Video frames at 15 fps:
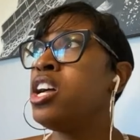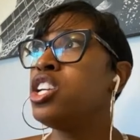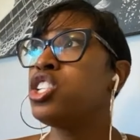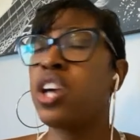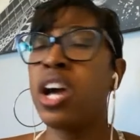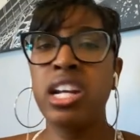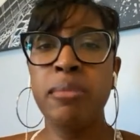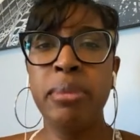
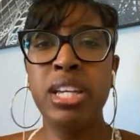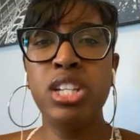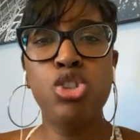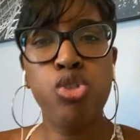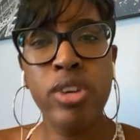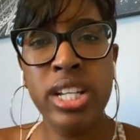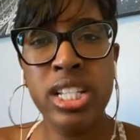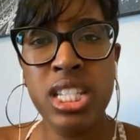trying to be
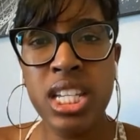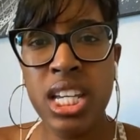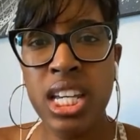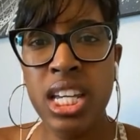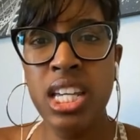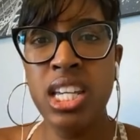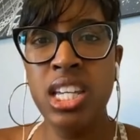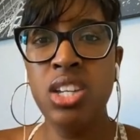
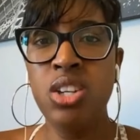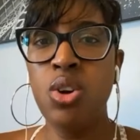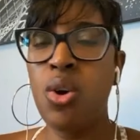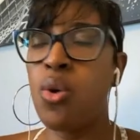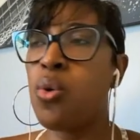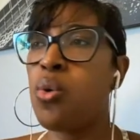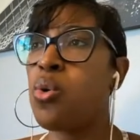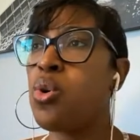trendy
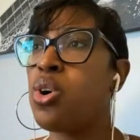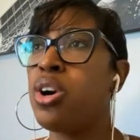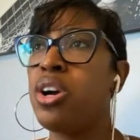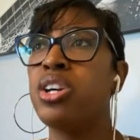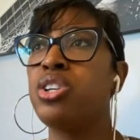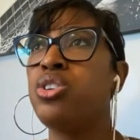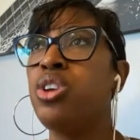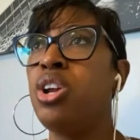or,
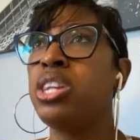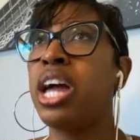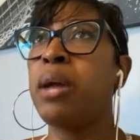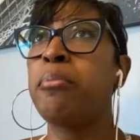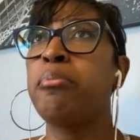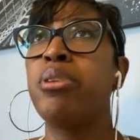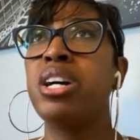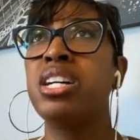you know,
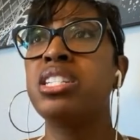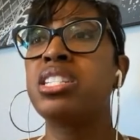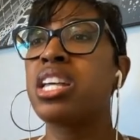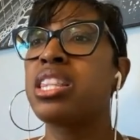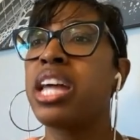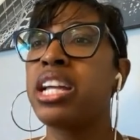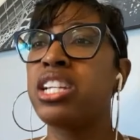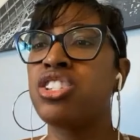like buzz,
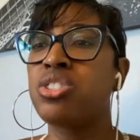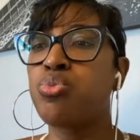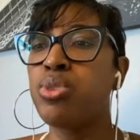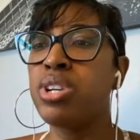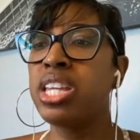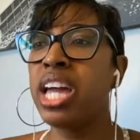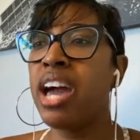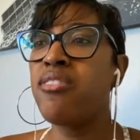like just
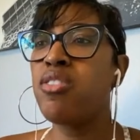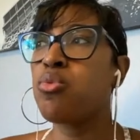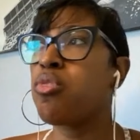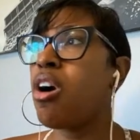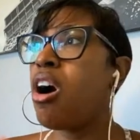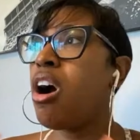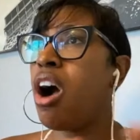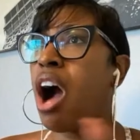really having
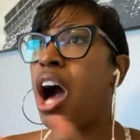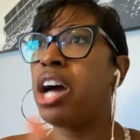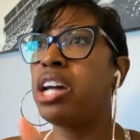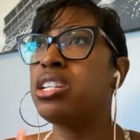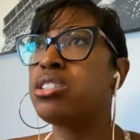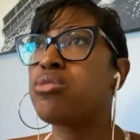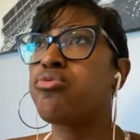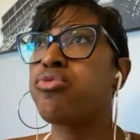raw,
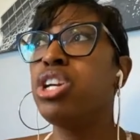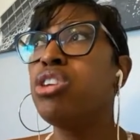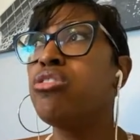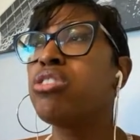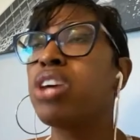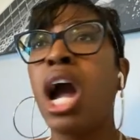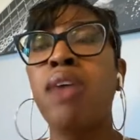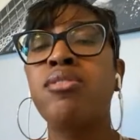honest, real
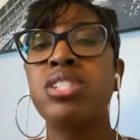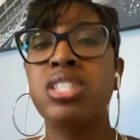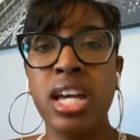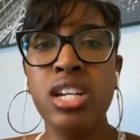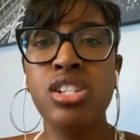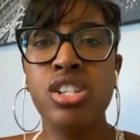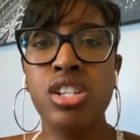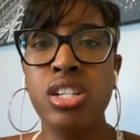
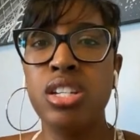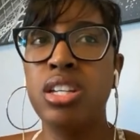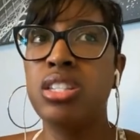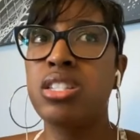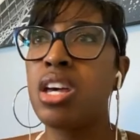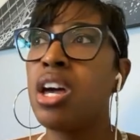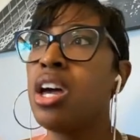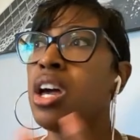
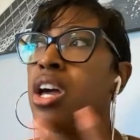conversations